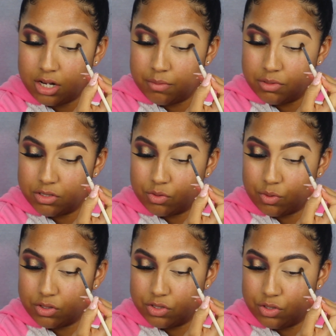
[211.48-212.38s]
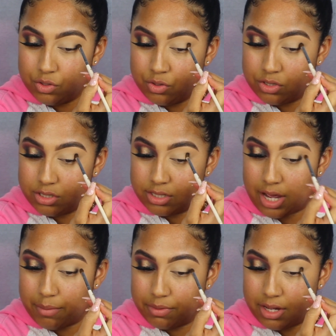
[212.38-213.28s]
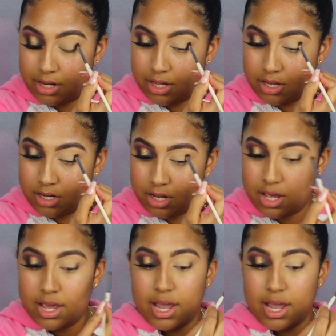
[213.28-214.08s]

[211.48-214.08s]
And I'm just going to just tap that in,